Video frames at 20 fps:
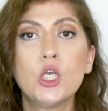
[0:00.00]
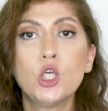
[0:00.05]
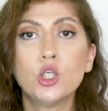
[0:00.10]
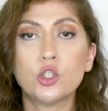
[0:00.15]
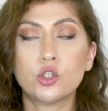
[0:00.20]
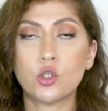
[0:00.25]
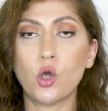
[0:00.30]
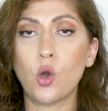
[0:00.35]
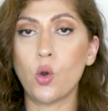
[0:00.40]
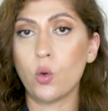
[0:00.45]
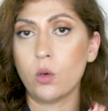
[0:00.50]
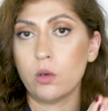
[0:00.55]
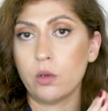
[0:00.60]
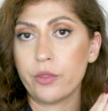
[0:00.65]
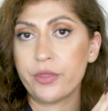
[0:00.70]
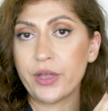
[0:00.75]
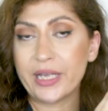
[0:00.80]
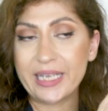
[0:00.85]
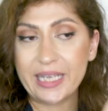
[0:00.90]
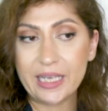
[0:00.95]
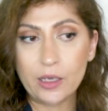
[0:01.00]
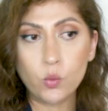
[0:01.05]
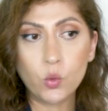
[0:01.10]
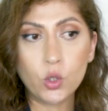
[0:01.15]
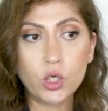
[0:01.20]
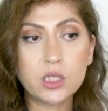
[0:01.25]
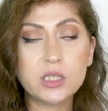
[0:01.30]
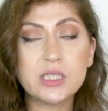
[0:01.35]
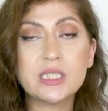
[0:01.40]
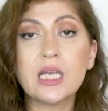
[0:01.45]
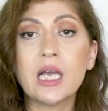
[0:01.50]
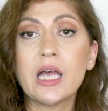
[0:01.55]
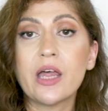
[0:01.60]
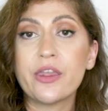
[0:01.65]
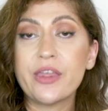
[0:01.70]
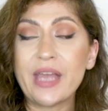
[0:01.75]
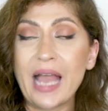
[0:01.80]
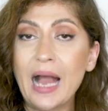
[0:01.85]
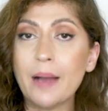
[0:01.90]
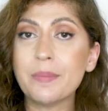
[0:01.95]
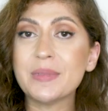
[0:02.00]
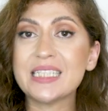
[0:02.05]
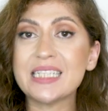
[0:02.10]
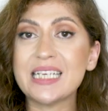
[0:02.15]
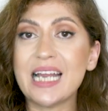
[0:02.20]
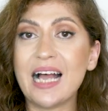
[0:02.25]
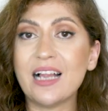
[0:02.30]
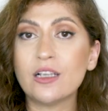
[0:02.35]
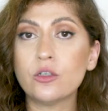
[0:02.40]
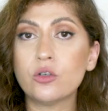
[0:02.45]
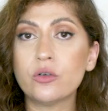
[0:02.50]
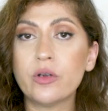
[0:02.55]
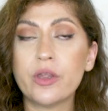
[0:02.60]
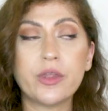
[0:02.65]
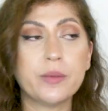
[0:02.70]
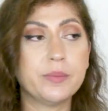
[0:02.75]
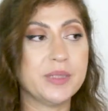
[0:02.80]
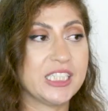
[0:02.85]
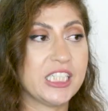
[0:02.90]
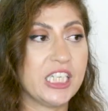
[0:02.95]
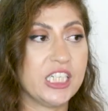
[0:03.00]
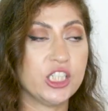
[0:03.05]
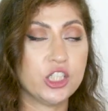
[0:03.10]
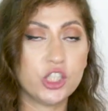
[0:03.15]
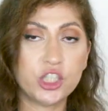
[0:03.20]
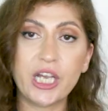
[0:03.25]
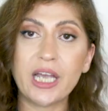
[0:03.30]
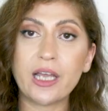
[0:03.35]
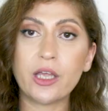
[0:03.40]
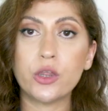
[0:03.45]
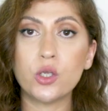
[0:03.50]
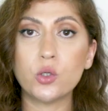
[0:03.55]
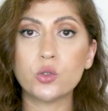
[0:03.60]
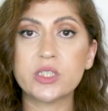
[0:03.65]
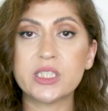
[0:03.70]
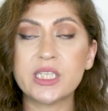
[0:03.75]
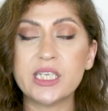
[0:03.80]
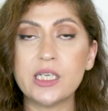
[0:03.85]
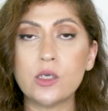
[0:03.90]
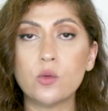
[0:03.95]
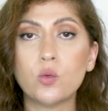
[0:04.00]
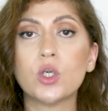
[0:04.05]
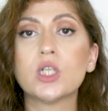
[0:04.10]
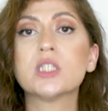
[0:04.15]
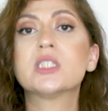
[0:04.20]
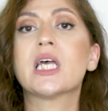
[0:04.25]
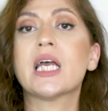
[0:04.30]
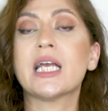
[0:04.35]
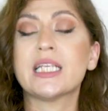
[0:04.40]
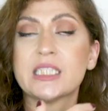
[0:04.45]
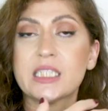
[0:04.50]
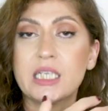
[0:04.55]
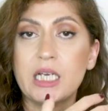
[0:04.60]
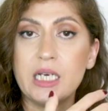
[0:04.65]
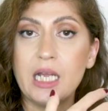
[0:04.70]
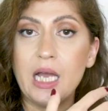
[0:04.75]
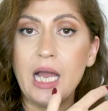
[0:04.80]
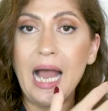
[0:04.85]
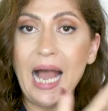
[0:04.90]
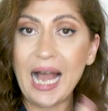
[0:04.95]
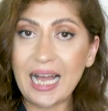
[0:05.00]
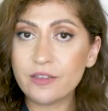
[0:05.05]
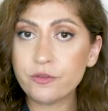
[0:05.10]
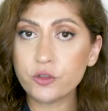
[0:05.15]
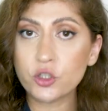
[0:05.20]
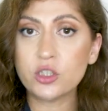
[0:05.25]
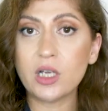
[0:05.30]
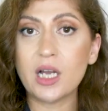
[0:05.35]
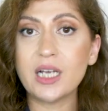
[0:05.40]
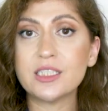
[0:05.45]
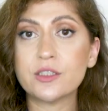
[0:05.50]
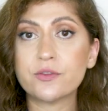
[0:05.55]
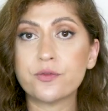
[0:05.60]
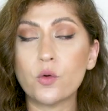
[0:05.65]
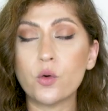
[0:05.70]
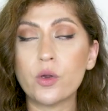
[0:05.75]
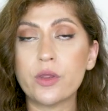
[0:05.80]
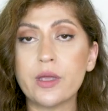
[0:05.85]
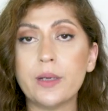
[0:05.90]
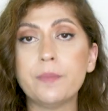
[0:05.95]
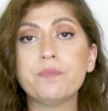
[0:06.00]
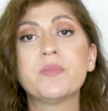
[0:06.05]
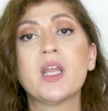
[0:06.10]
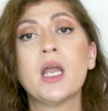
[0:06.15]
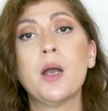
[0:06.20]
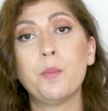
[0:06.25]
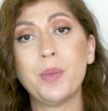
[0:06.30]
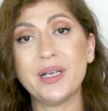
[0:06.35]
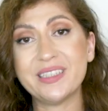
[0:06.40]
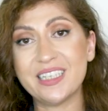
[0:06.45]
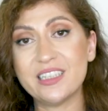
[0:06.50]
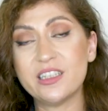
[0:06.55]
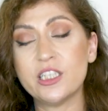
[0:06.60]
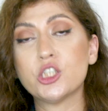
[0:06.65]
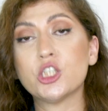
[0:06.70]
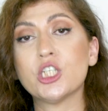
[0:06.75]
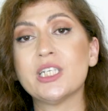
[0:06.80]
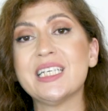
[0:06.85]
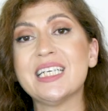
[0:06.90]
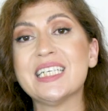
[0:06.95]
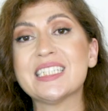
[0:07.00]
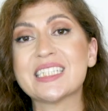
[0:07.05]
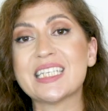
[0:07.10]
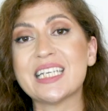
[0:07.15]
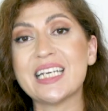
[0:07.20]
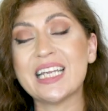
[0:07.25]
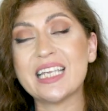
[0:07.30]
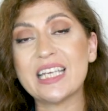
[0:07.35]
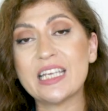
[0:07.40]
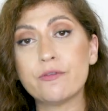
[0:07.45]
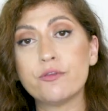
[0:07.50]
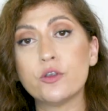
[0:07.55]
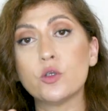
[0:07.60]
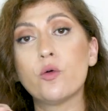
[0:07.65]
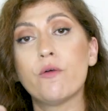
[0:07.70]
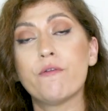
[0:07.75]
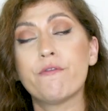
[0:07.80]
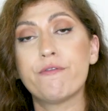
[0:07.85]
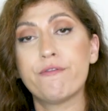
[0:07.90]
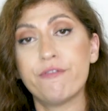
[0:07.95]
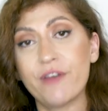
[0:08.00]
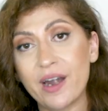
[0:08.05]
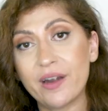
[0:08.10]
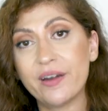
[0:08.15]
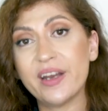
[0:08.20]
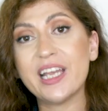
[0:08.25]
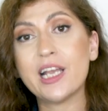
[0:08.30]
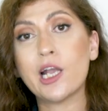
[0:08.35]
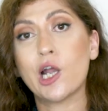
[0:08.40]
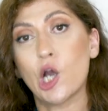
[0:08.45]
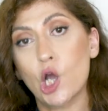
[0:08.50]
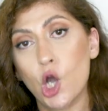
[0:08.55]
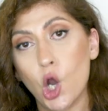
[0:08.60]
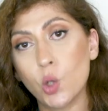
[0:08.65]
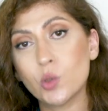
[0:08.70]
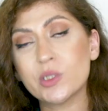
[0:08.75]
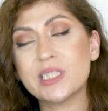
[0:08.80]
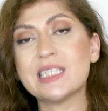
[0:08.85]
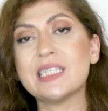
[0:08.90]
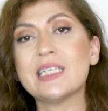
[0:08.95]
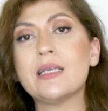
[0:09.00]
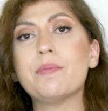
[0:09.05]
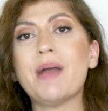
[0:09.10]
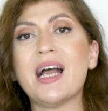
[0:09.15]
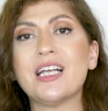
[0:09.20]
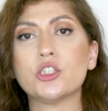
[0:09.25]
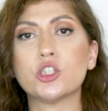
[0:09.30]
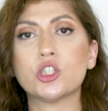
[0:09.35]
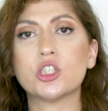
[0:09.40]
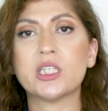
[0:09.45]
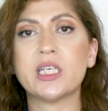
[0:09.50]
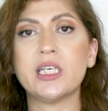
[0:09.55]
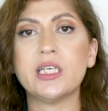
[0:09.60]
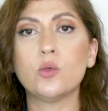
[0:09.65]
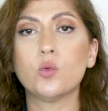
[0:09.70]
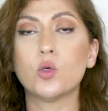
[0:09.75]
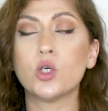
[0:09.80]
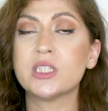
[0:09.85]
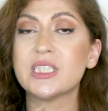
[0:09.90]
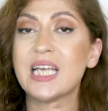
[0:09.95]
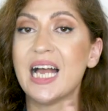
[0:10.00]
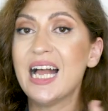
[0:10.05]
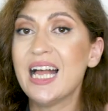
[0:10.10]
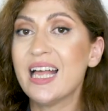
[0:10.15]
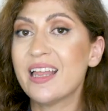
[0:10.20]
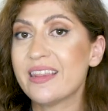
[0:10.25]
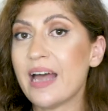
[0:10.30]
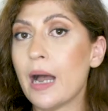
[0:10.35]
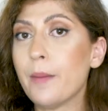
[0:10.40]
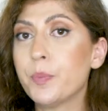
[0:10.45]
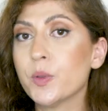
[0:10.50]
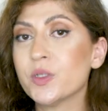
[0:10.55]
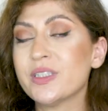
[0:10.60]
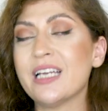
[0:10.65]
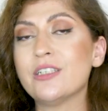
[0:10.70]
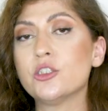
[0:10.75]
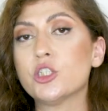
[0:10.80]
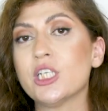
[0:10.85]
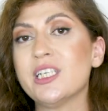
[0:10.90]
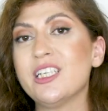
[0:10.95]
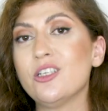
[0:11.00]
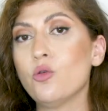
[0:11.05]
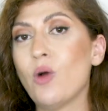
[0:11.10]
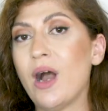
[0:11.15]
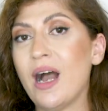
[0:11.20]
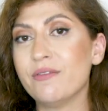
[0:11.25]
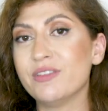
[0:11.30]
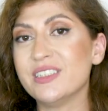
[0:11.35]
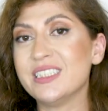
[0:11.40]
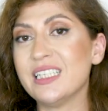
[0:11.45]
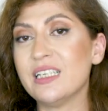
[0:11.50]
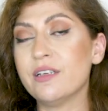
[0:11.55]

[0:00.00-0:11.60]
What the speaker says: So the keywords, the Amazon algorithm is gonna check those keywords, it's gonna advertise for them, but additionally, it's gonna give you very closely matched keywords that potentially you haven't